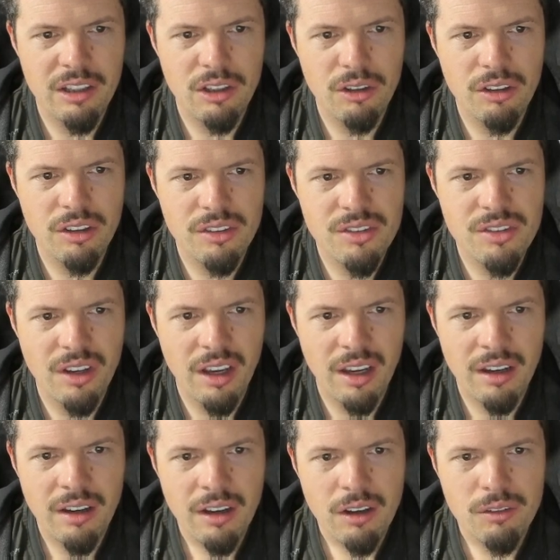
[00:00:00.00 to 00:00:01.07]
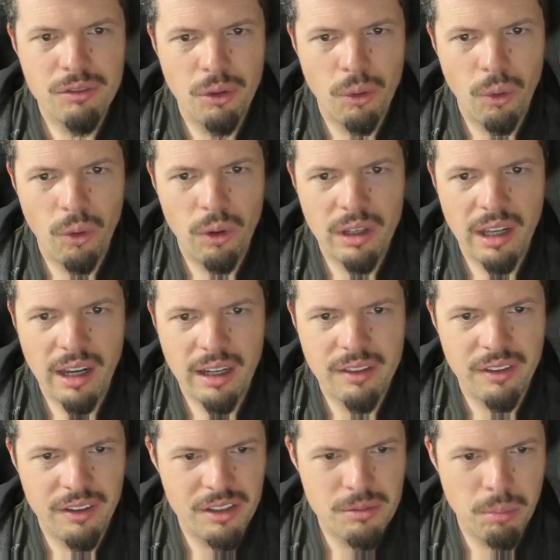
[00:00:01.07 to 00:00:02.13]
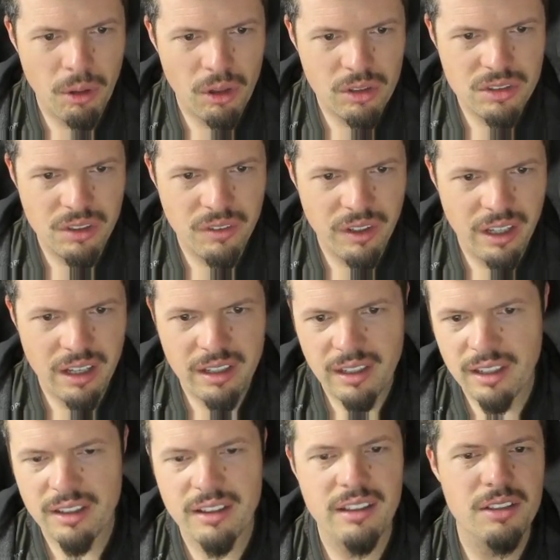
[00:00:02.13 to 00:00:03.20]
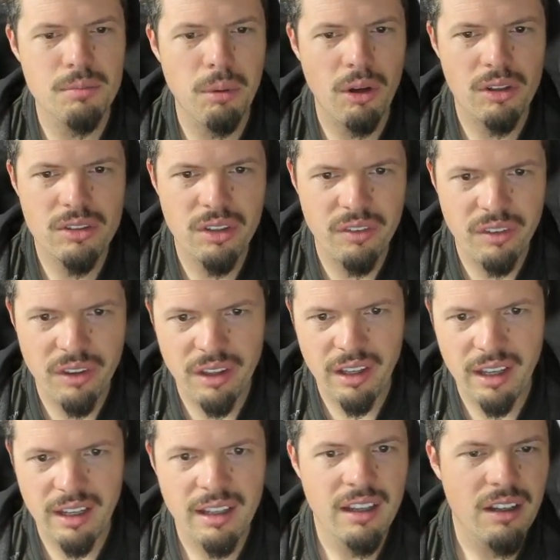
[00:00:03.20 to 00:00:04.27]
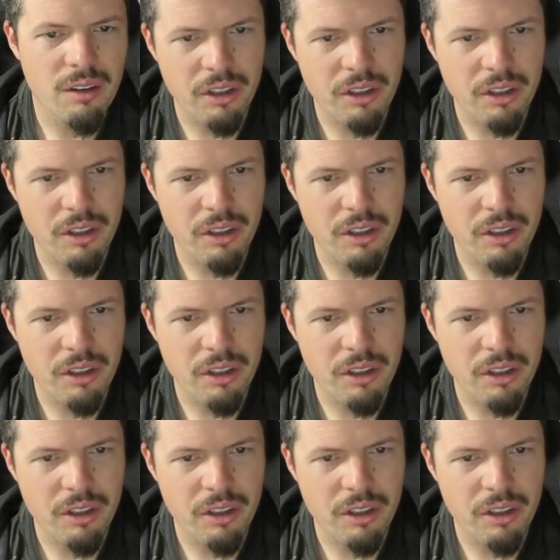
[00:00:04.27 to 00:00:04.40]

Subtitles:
then you could say for like these blocks over here and like these blocks over there,